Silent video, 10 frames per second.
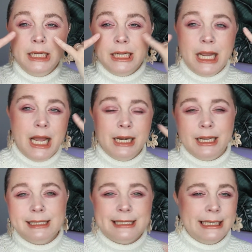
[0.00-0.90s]
you kind of
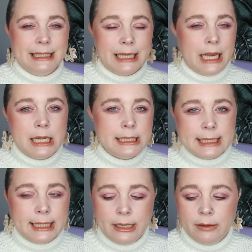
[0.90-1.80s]
can see the lines
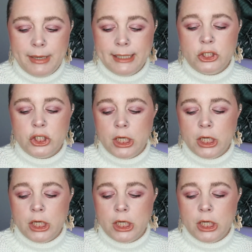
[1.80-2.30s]
a little bit,